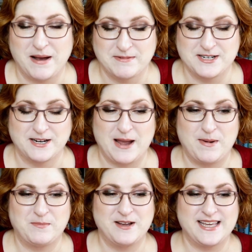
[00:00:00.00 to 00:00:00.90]
publisher came
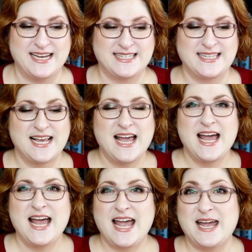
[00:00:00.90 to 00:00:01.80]
up with. It's,
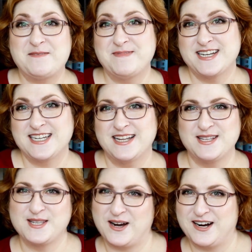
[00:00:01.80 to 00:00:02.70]

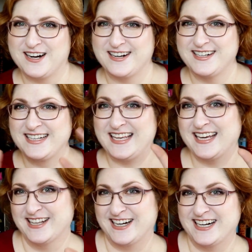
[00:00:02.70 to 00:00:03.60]
"Admissions are
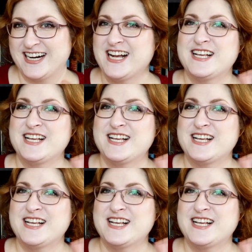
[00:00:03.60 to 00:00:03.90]
killer."